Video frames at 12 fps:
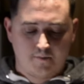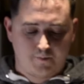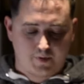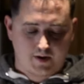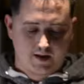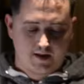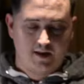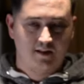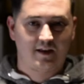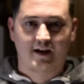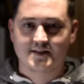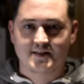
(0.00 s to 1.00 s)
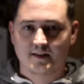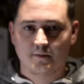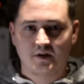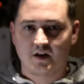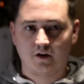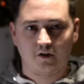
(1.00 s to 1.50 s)
but like I said, the
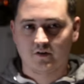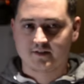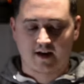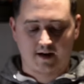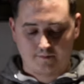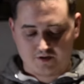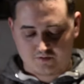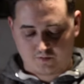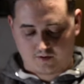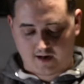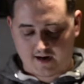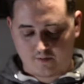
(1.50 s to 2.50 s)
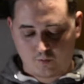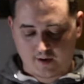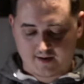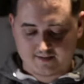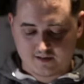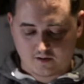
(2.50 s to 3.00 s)
materials on them just were kind of
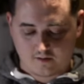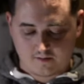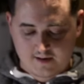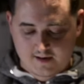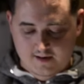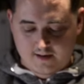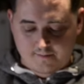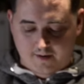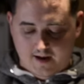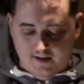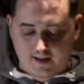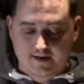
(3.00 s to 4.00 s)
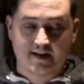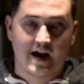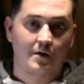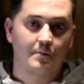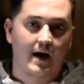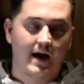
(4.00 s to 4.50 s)
weak, so kind of let
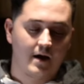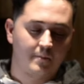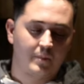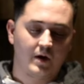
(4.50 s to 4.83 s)
down by them.